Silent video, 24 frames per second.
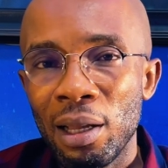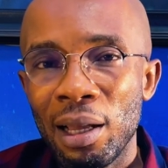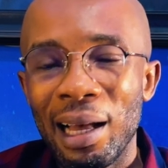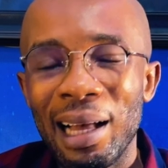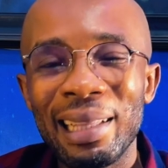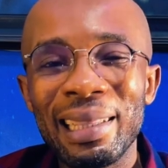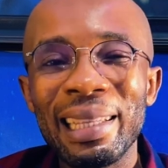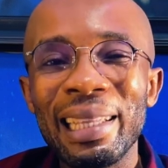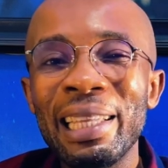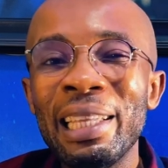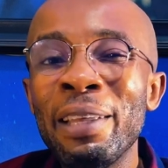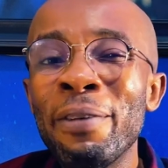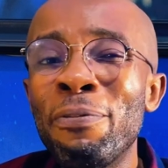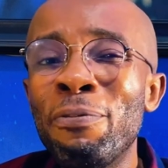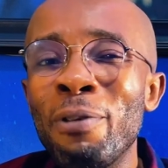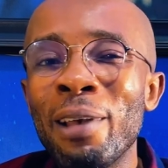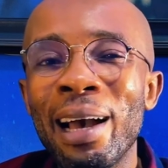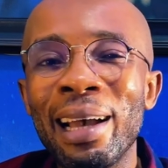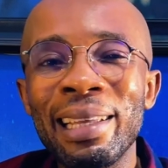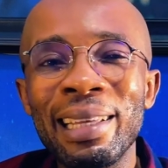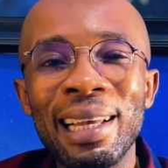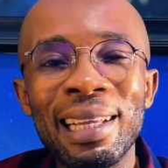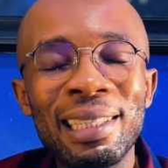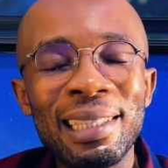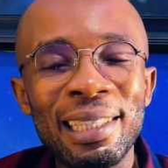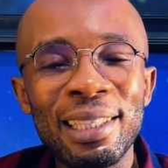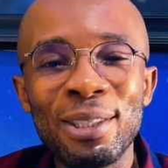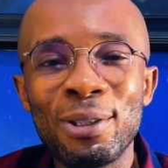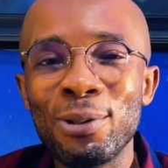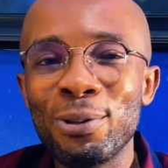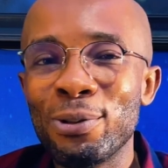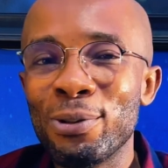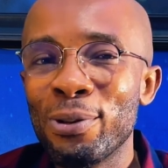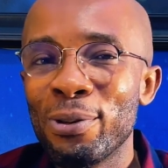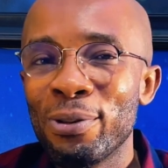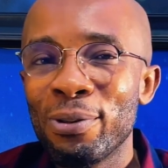And if you are yet
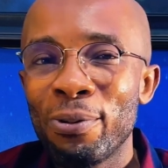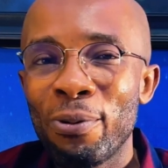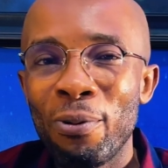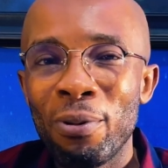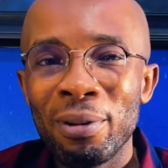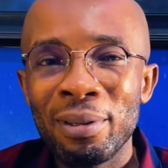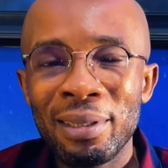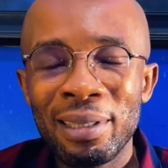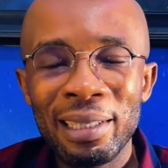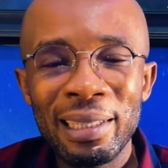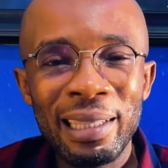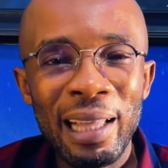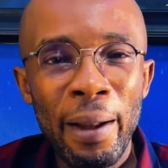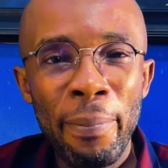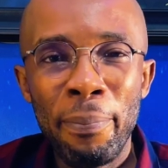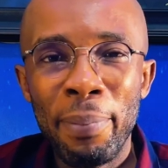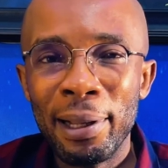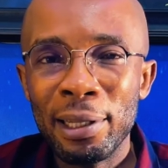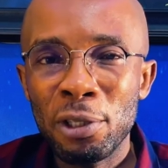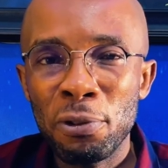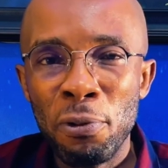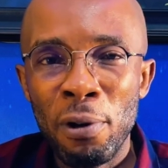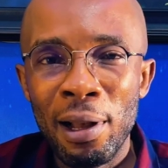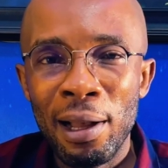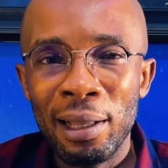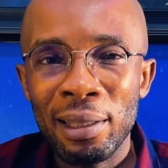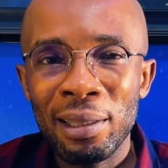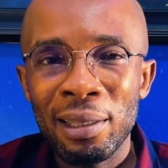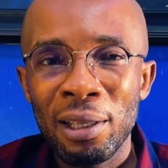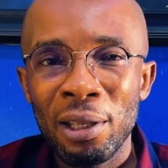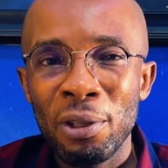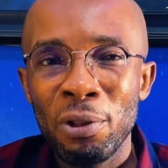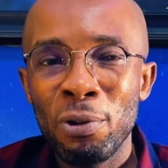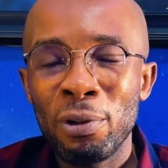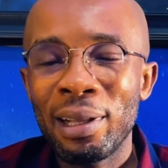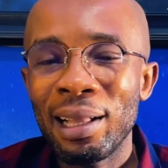to see that part
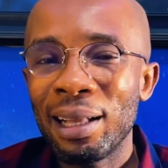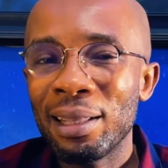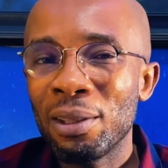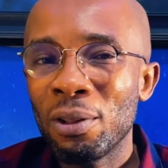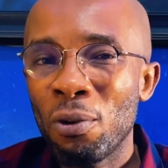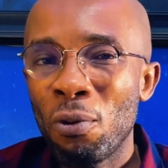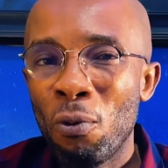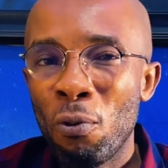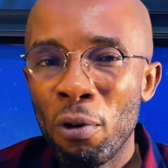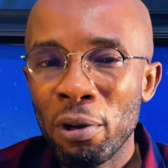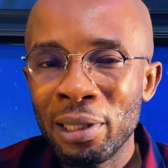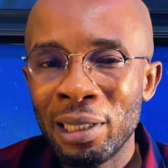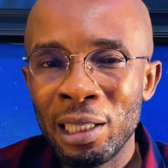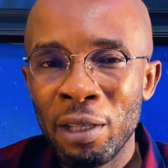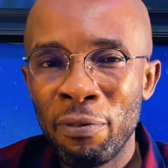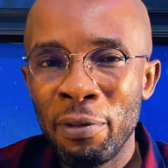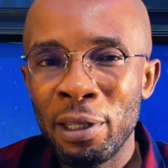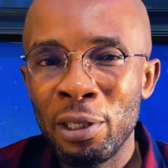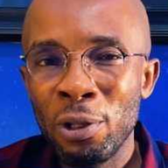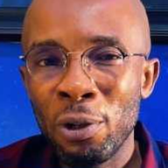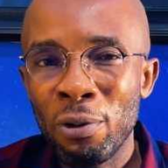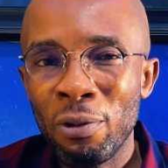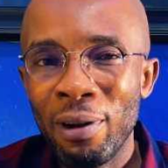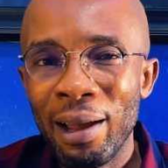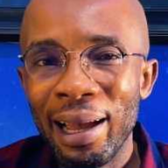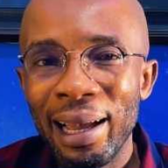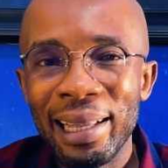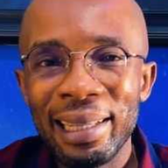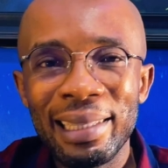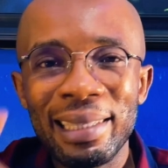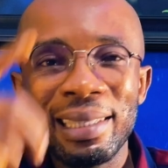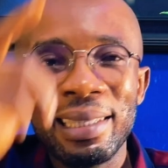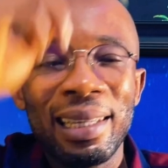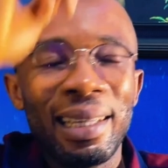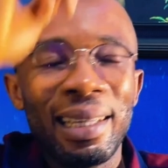1, you can watch the video right